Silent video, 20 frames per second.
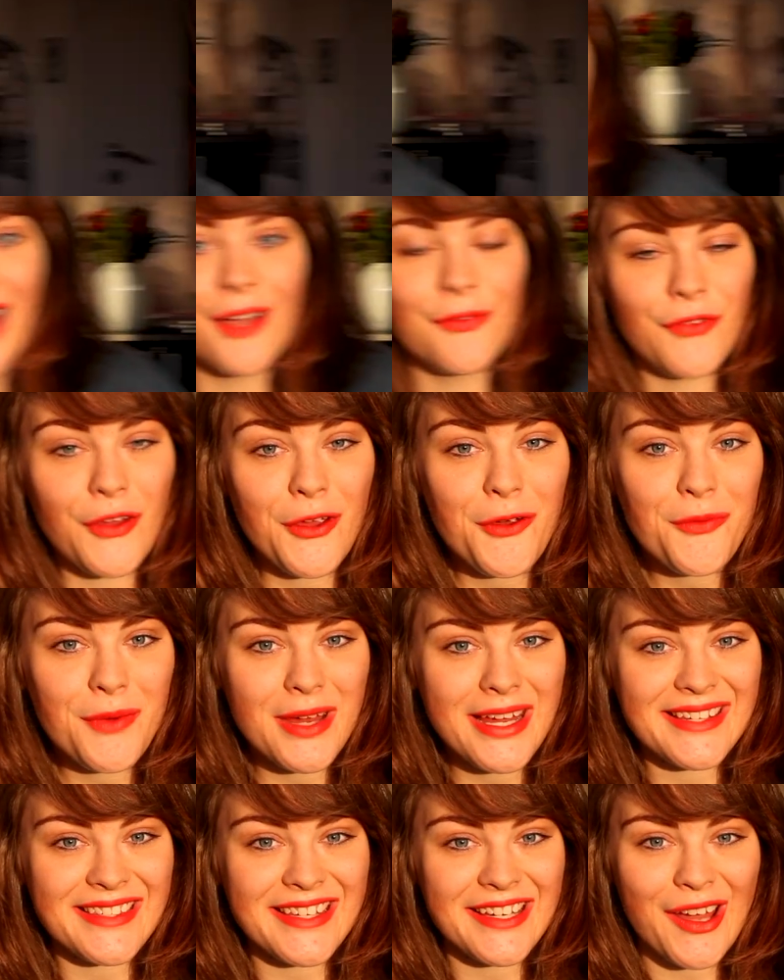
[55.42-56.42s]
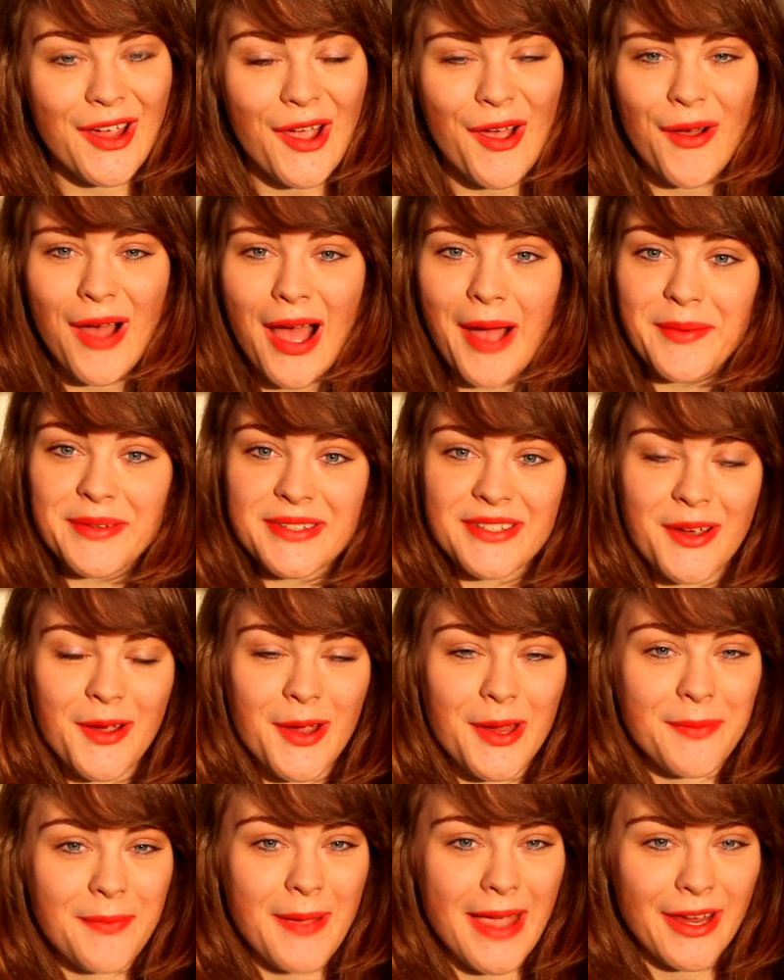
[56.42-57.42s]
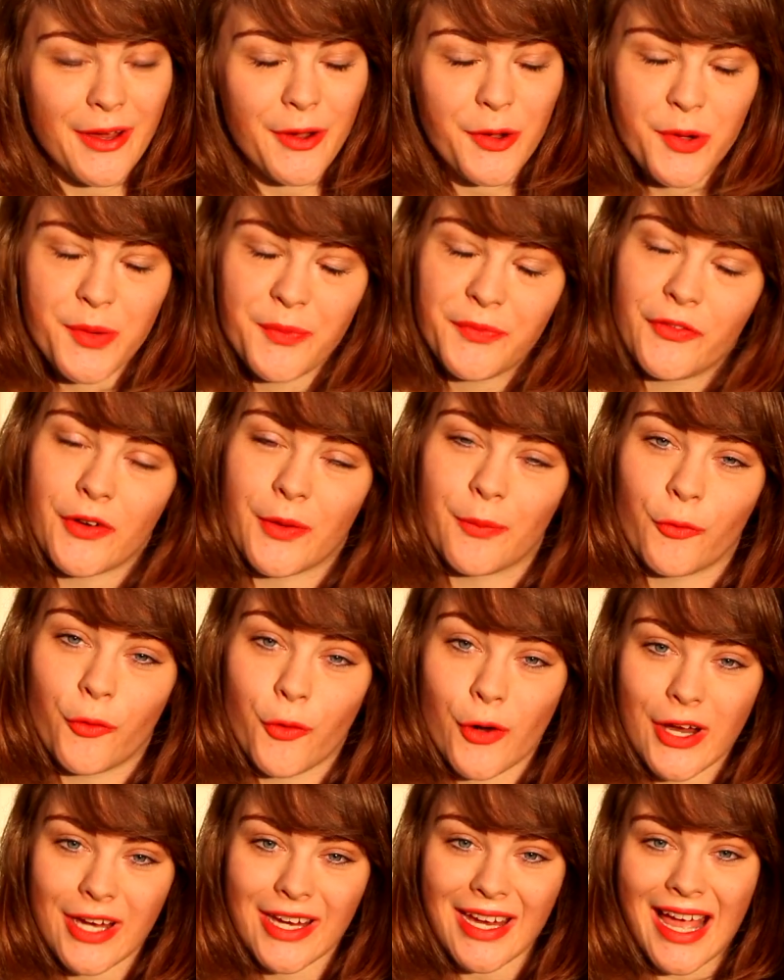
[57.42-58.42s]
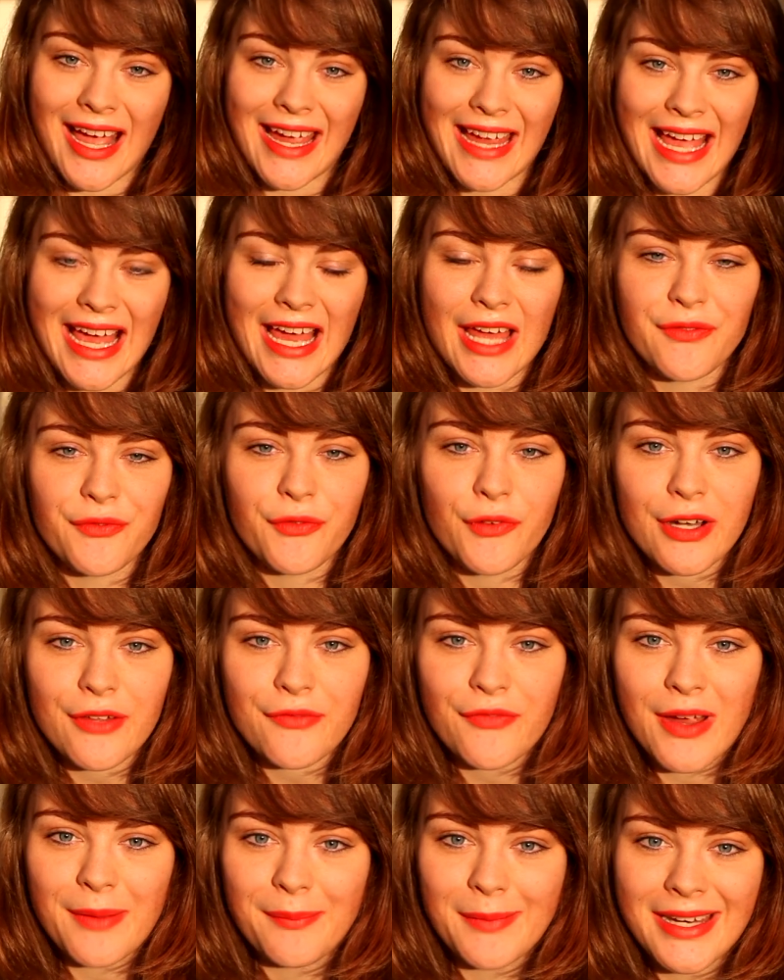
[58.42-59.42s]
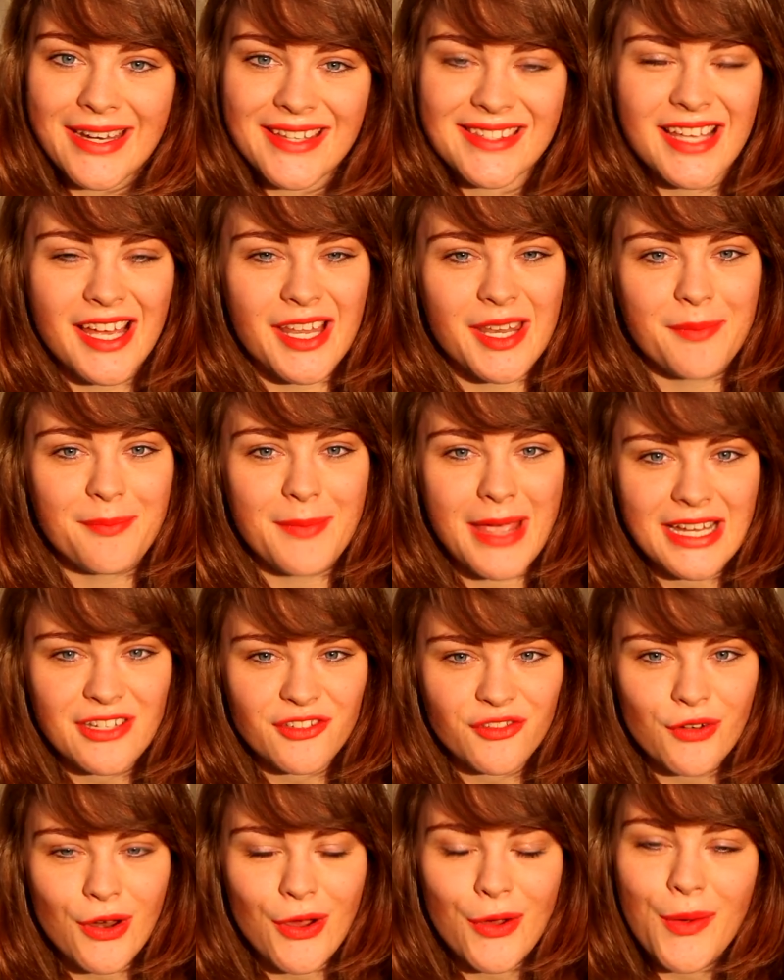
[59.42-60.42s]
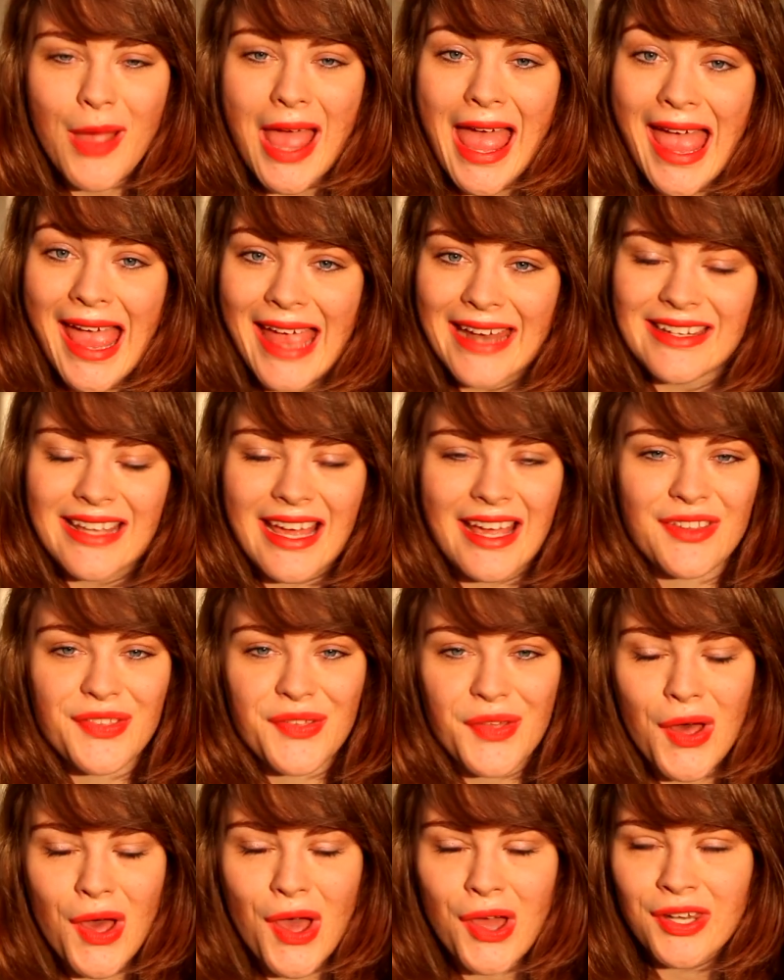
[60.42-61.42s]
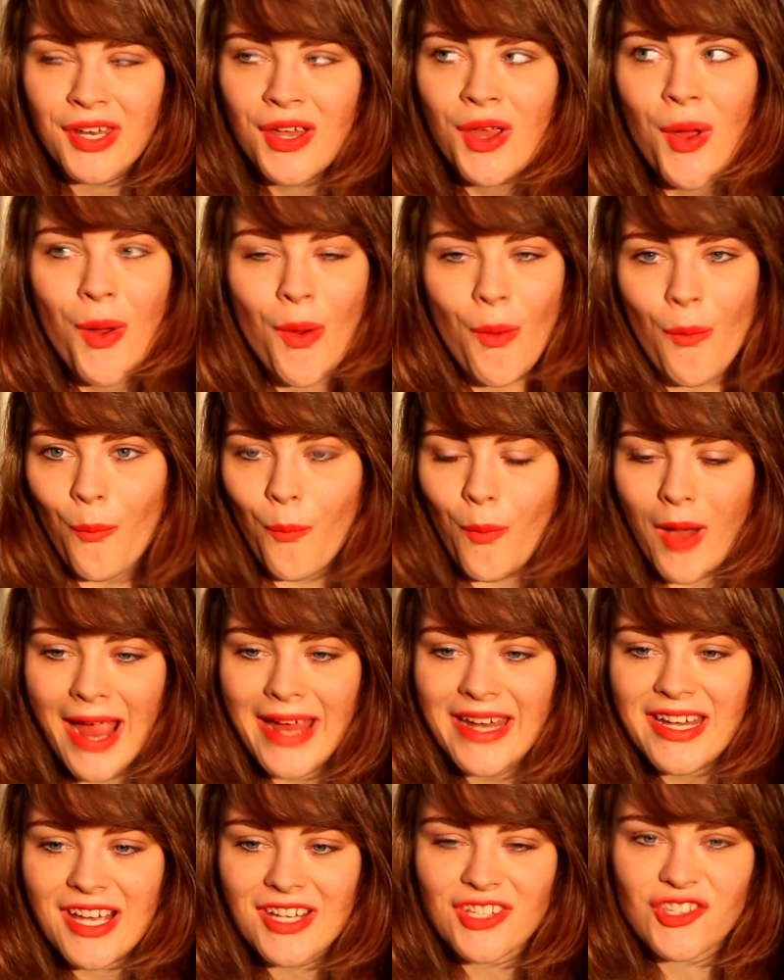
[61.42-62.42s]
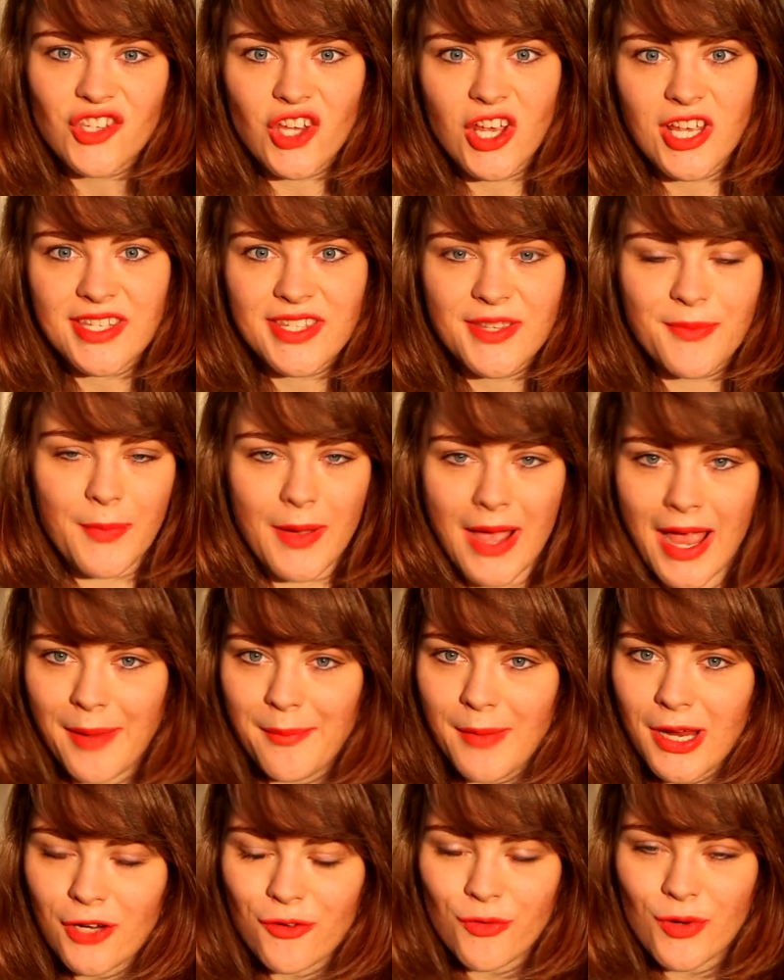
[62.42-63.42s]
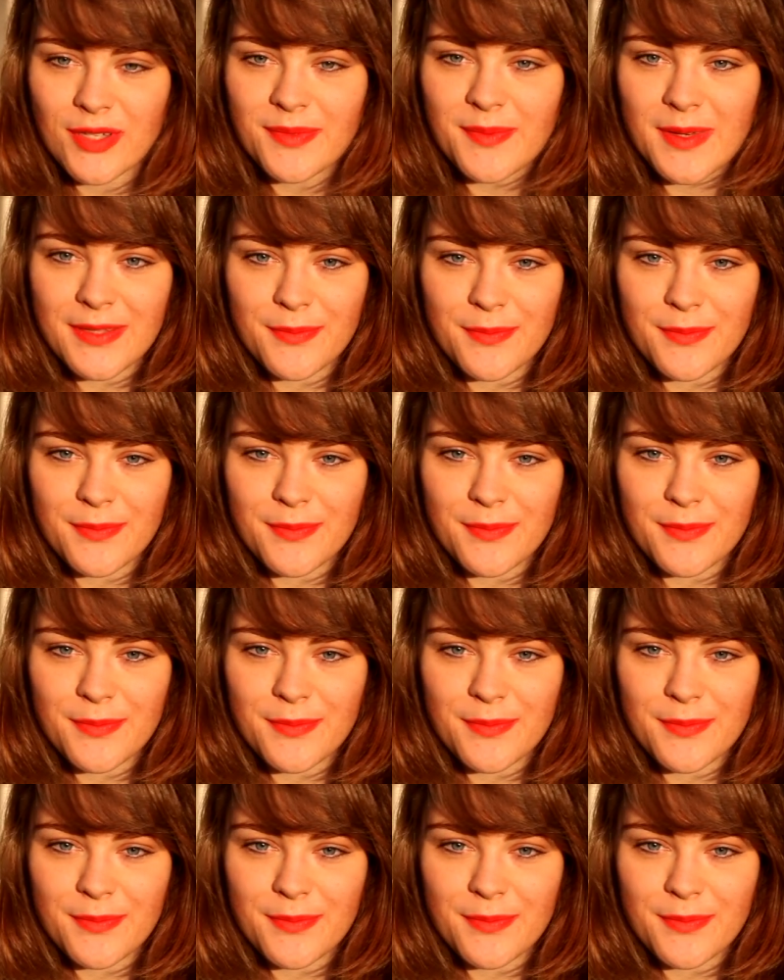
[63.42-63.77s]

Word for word: A few weeks ago, I was going back home from work. I had 45 minutes on the metro and I thought, why not just buy my Christmas